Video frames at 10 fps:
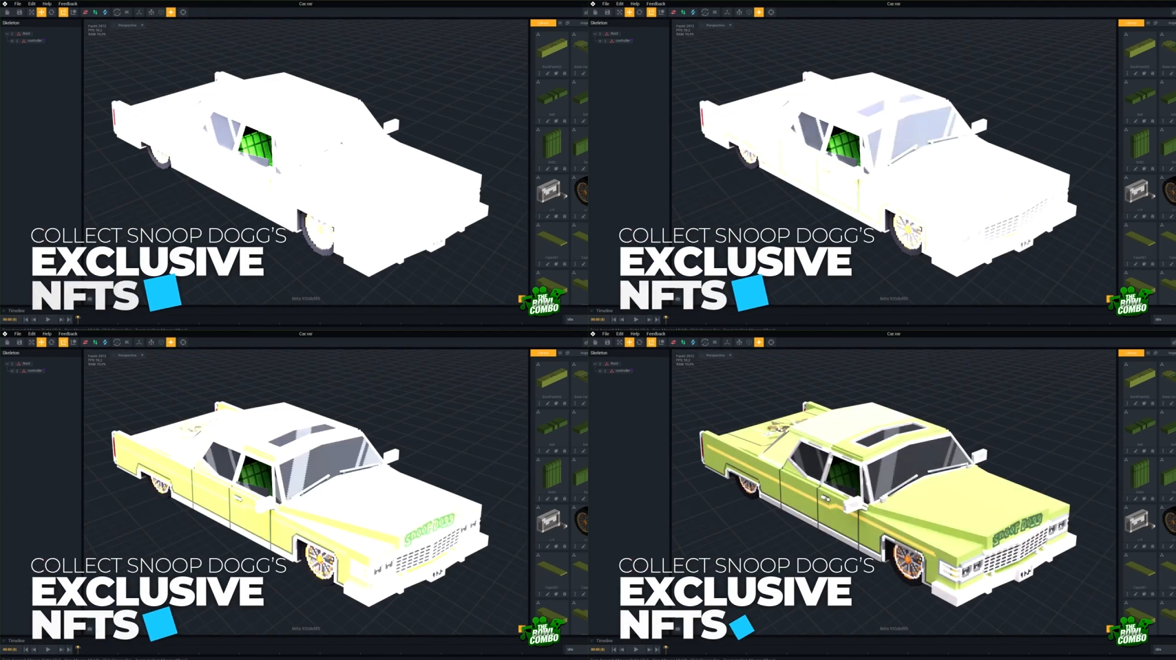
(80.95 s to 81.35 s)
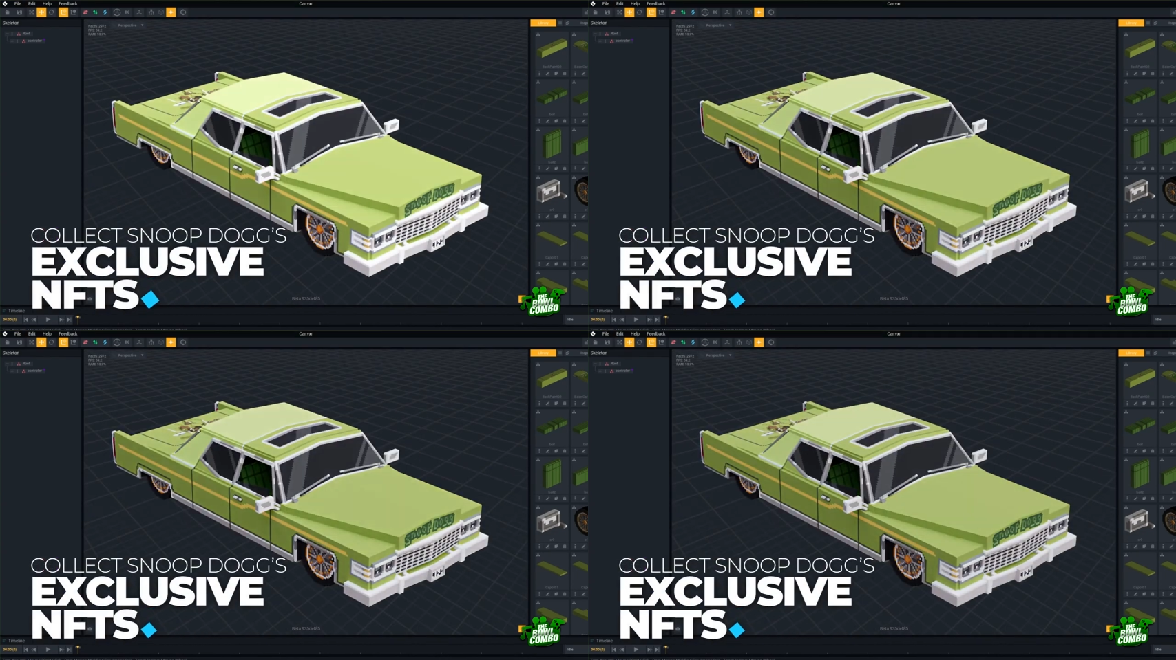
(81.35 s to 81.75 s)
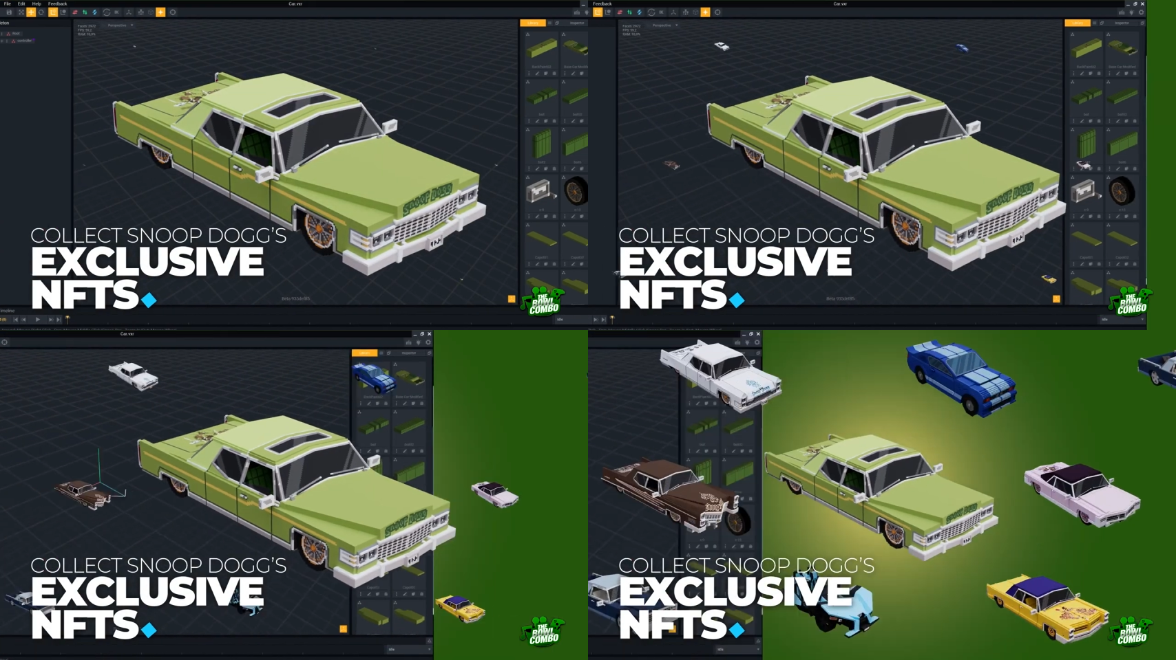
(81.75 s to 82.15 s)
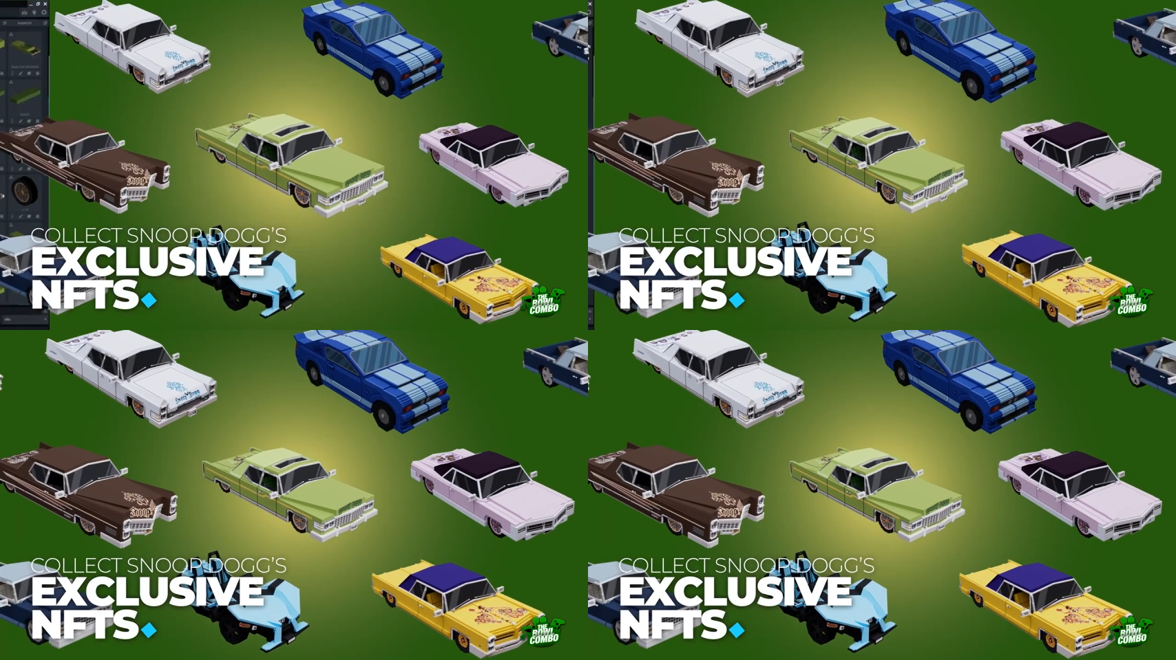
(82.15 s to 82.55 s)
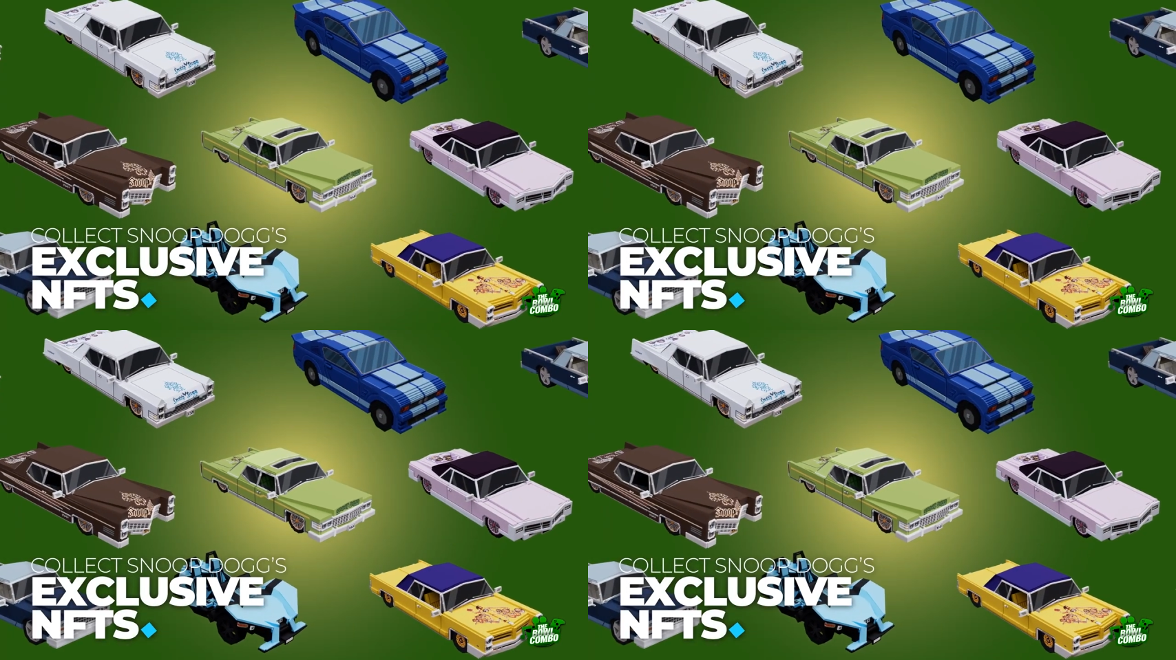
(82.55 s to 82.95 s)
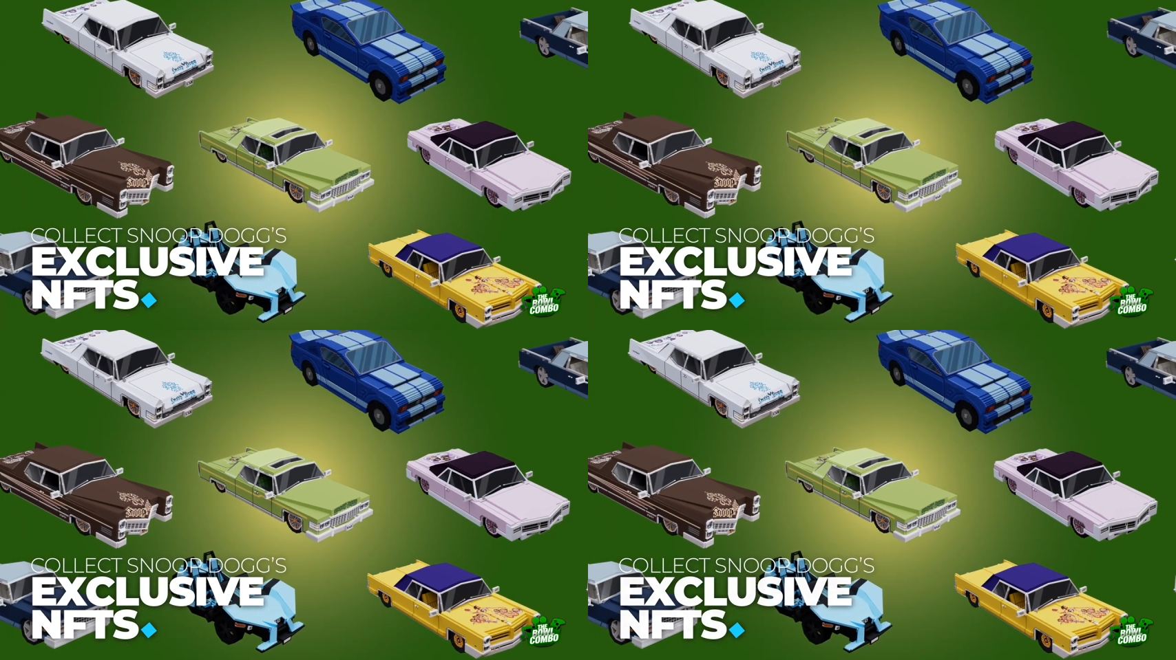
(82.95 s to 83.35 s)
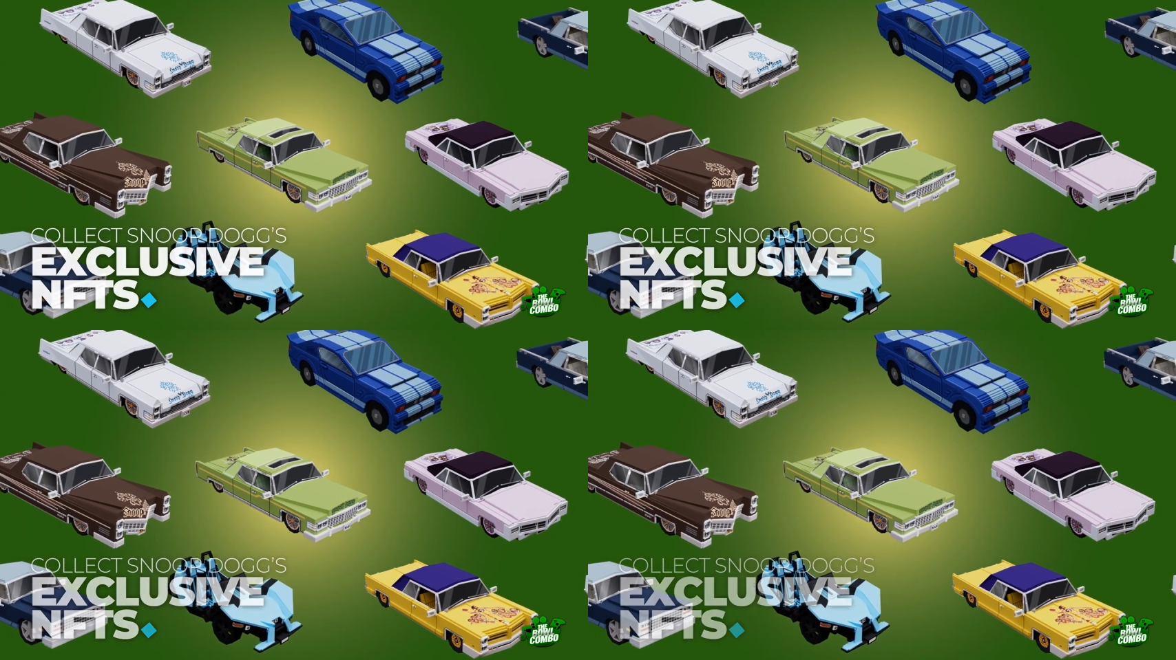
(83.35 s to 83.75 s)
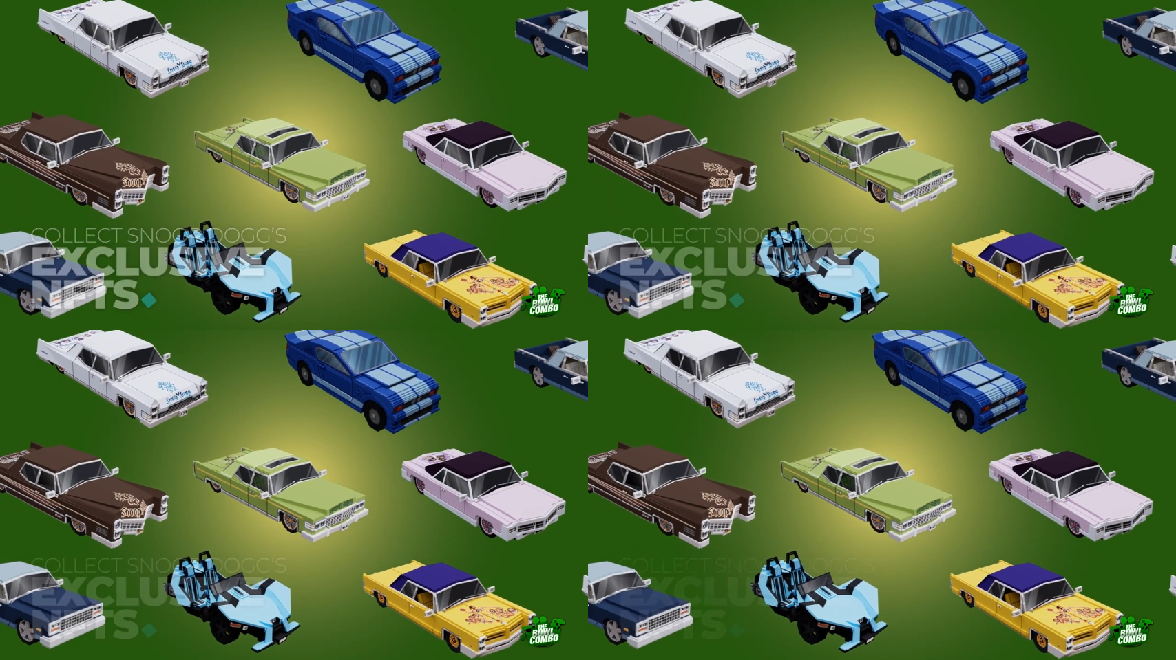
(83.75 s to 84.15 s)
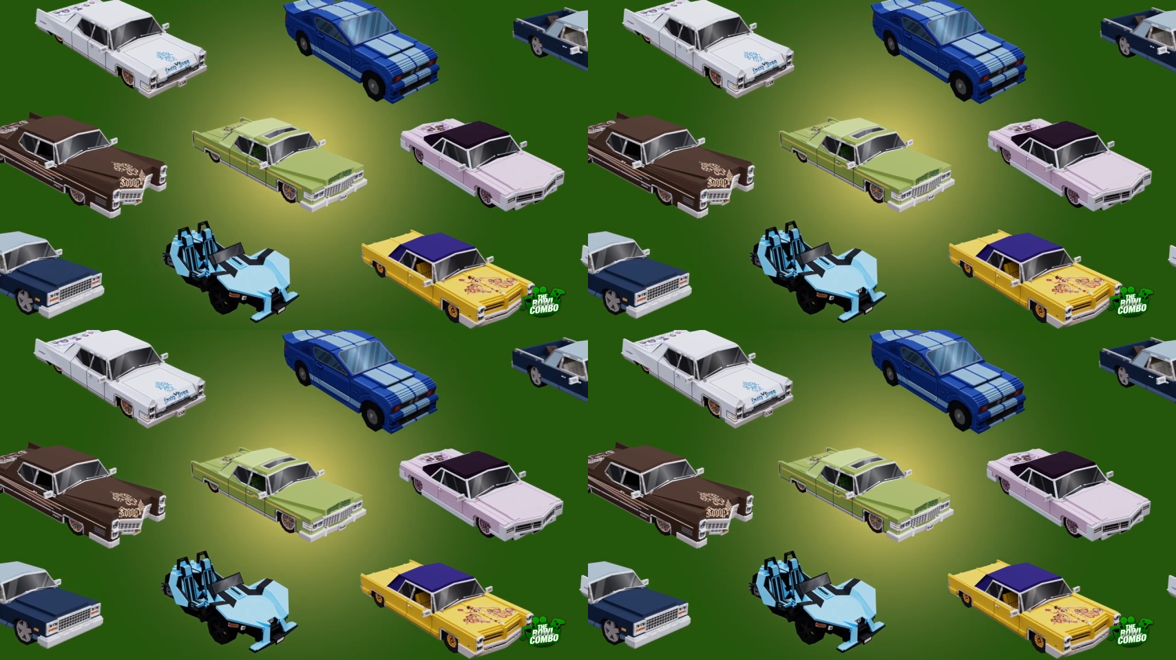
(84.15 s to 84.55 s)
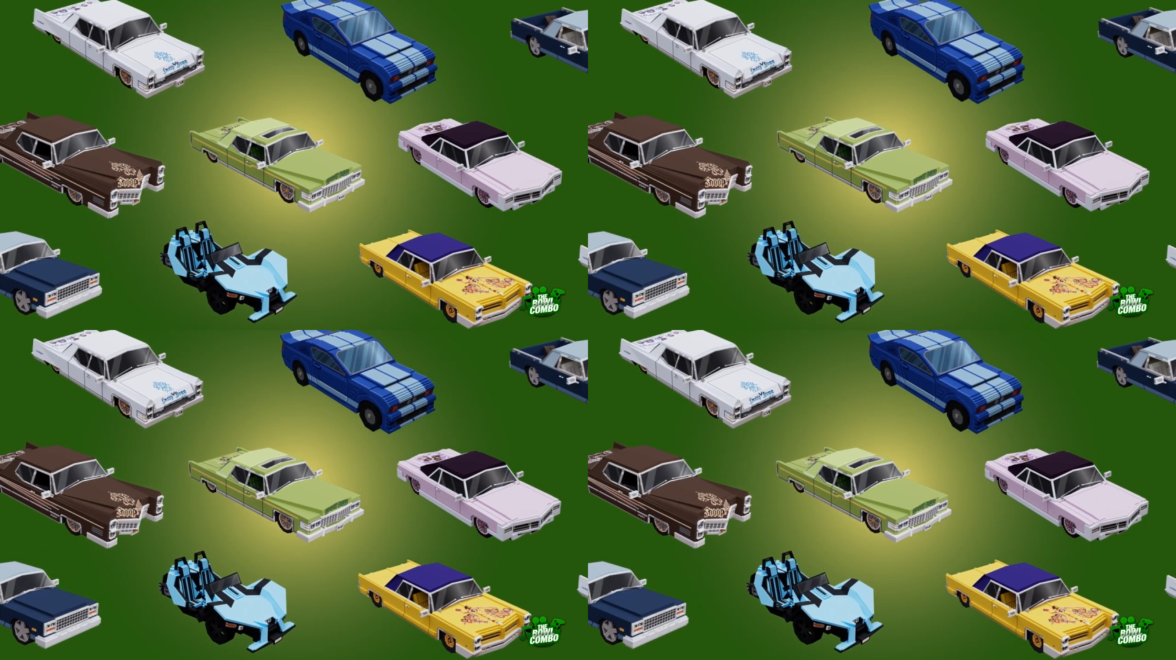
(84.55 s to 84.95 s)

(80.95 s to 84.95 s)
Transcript: [unreadable: no face in view]